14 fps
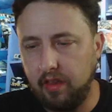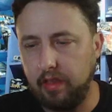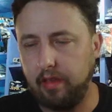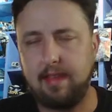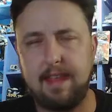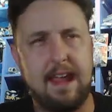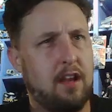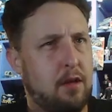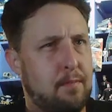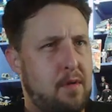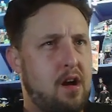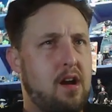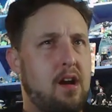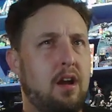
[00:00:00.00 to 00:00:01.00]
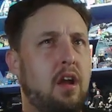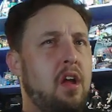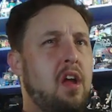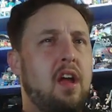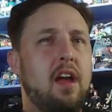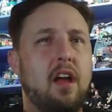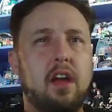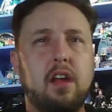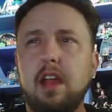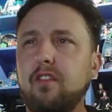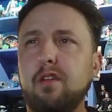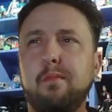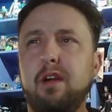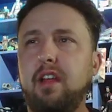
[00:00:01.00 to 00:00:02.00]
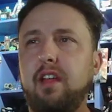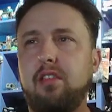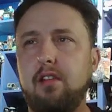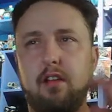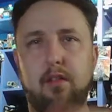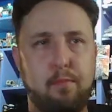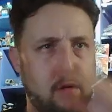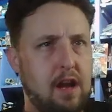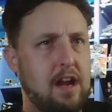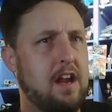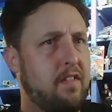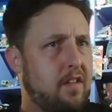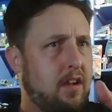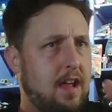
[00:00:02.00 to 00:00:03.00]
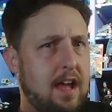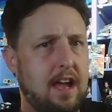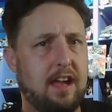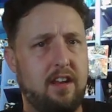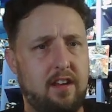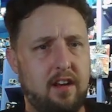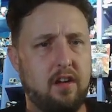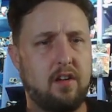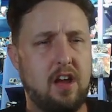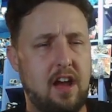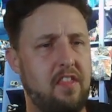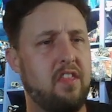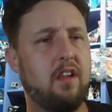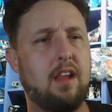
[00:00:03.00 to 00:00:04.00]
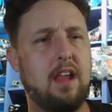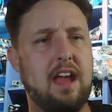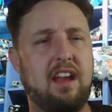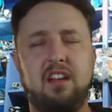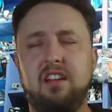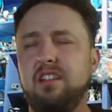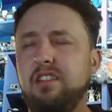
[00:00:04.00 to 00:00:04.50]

the Salamar, and everybody starts breaking the line, cutting the line.